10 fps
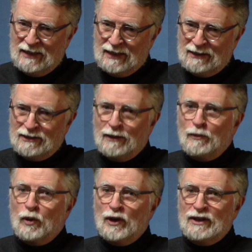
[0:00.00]
and at
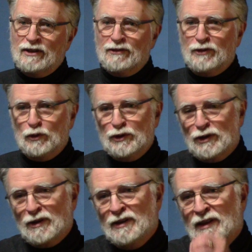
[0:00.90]
some point in the
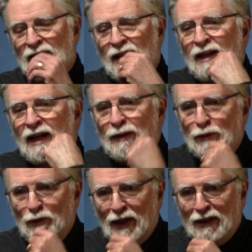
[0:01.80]
future, I
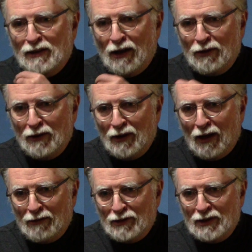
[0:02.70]
would write another
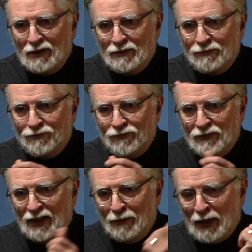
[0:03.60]
novel
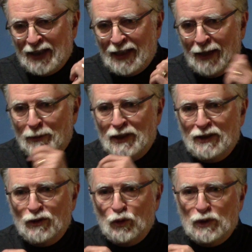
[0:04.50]
in my cabin
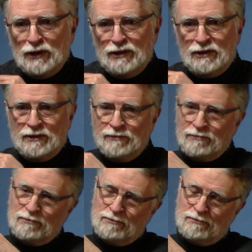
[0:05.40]
in the woods.
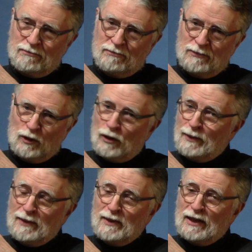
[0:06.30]
Or
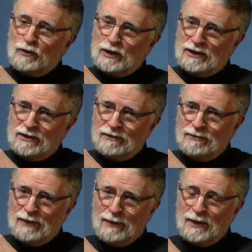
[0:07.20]
maybe I wouldn't.
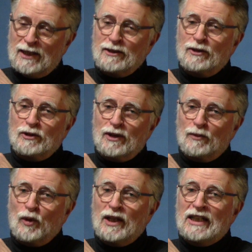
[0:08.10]
Maybe I'd go
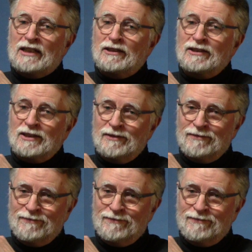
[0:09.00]
somewhere else.